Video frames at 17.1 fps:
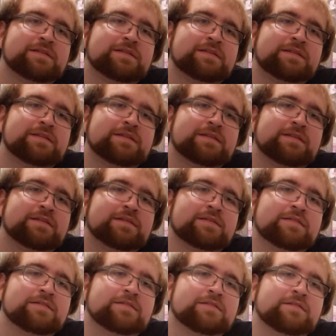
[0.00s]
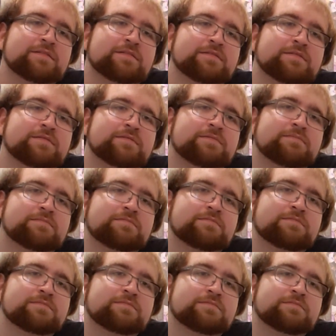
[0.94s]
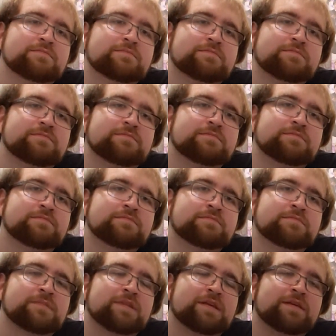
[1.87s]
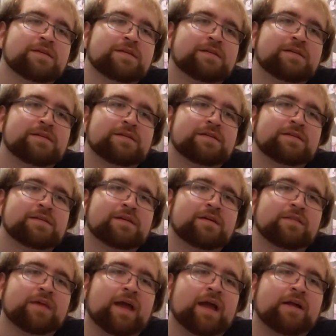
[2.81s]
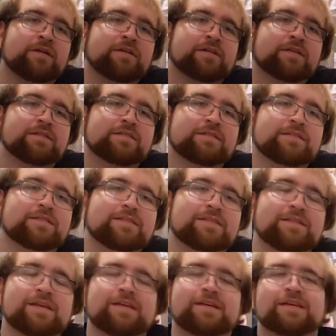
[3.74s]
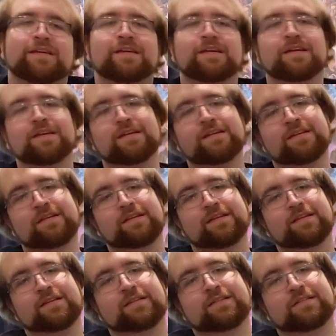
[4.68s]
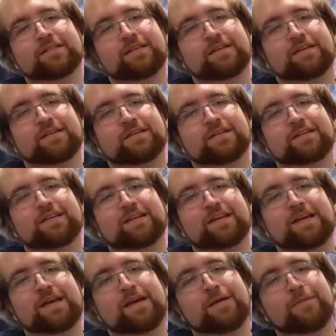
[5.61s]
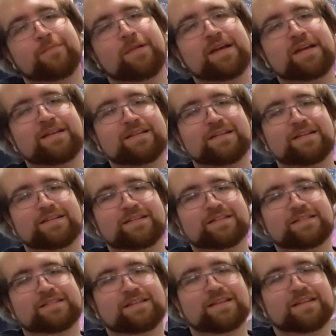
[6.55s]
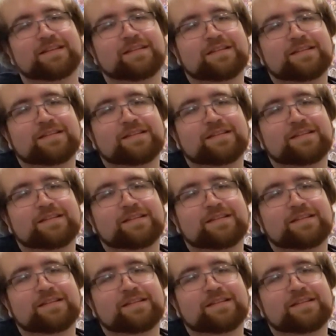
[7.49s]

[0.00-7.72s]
It's just a guy who knows people. Oh, they hired a, a certain type. Nah, he's Man, very discreet. You,